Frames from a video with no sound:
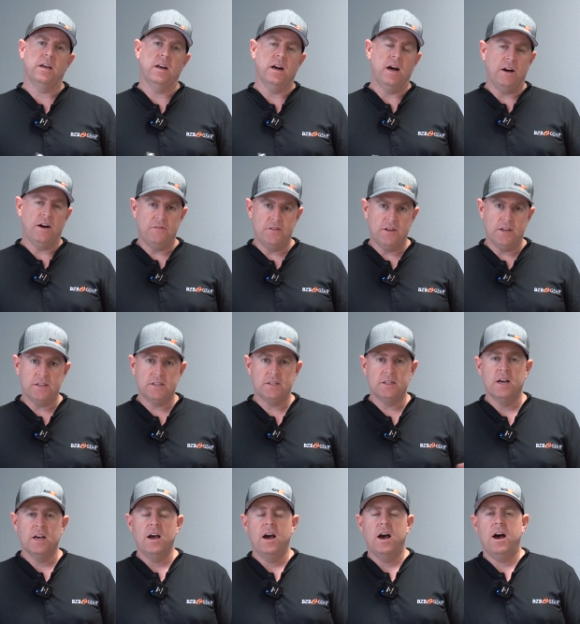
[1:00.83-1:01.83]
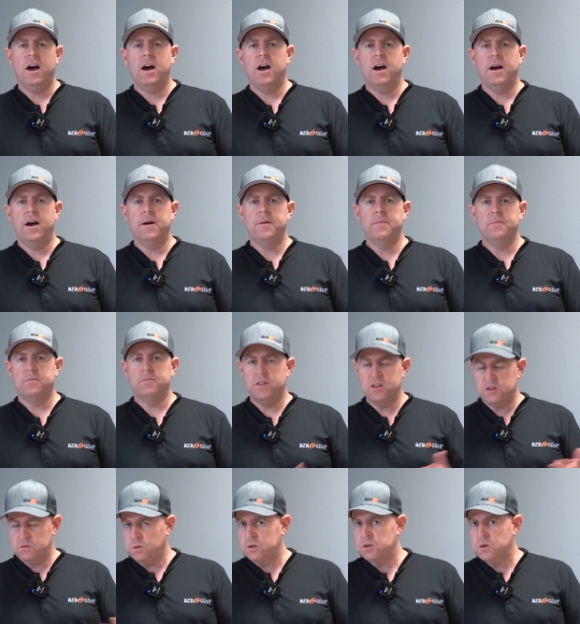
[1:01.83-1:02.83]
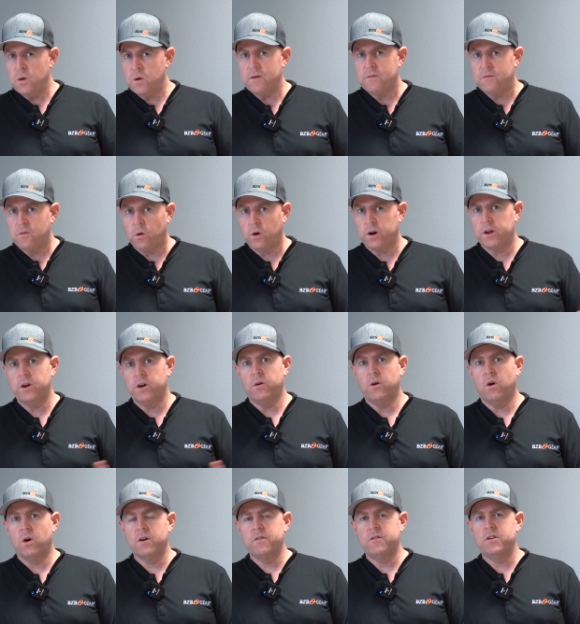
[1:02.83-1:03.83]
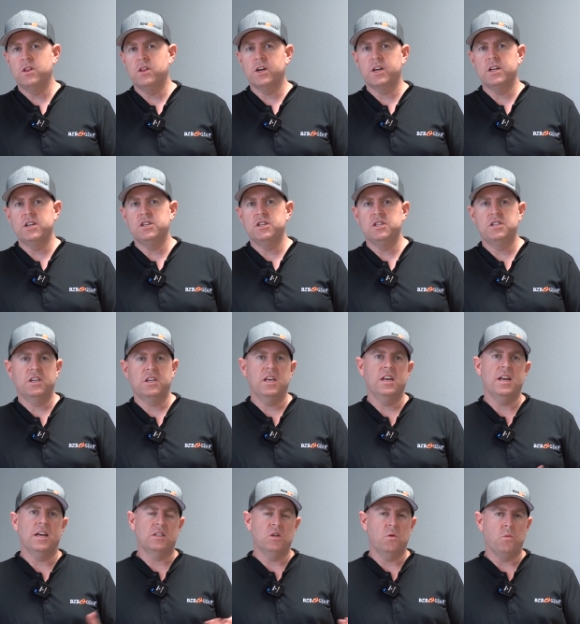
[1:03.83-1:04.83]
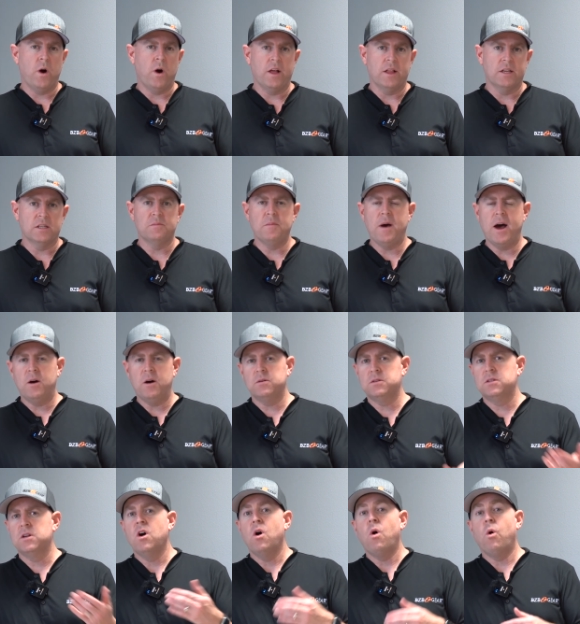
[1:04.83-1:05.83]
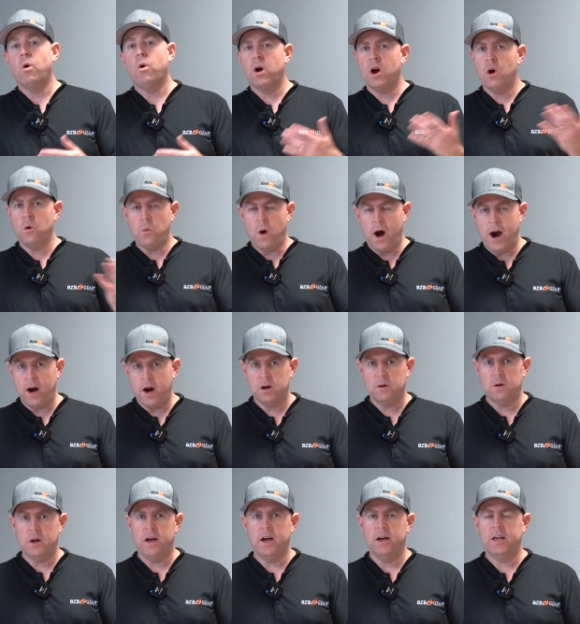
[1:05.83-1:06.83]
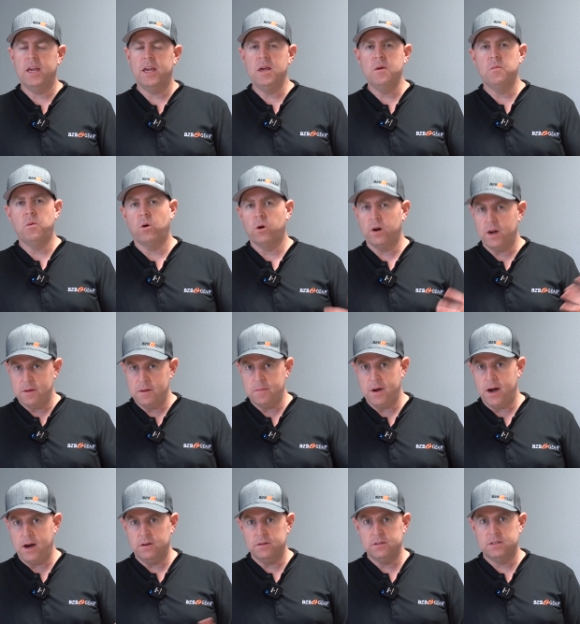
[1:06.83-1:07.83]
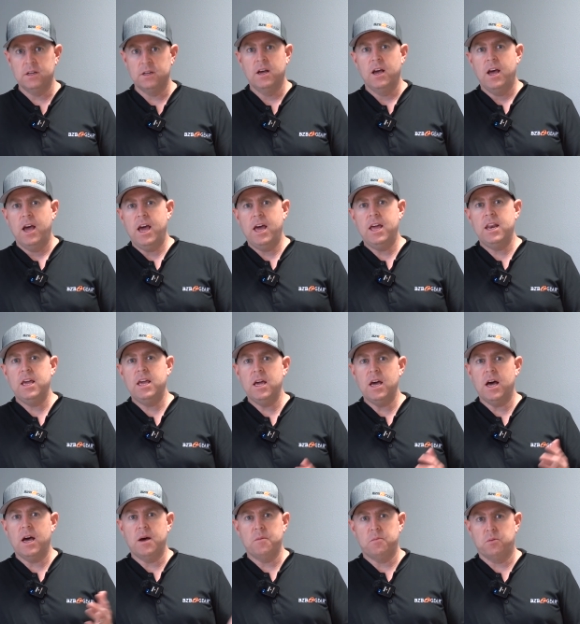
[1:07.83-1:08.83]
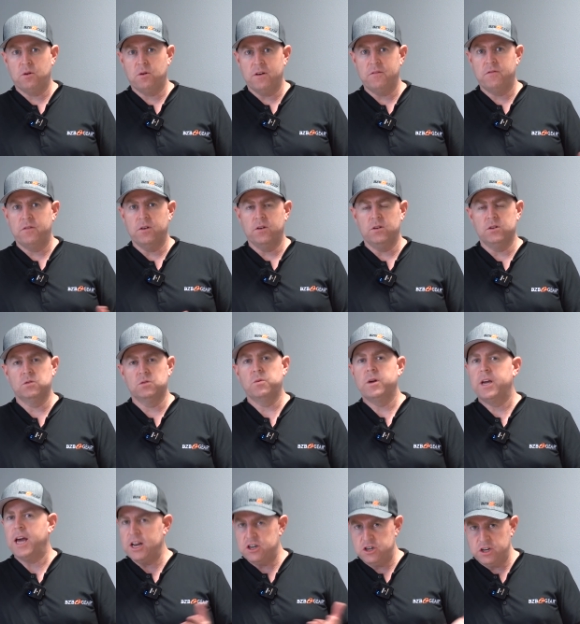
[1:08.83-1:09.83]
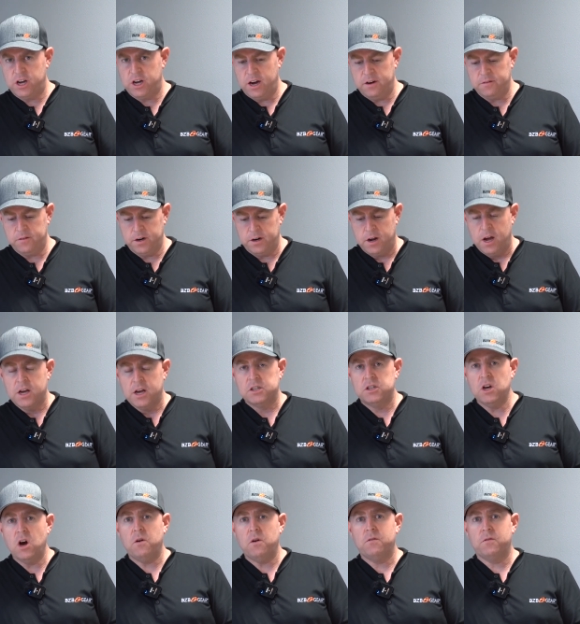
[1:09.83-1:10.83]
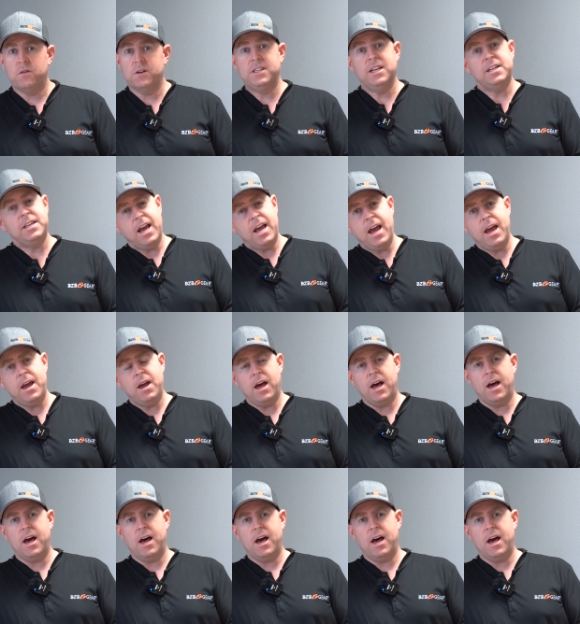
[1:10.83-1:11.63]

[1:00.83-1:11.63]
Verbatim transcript: an office, this will do it for you. Or if you're looking just to connect a wireless mouse or a wired keyboard and mouse, any peripherals, we got you covered. So for today,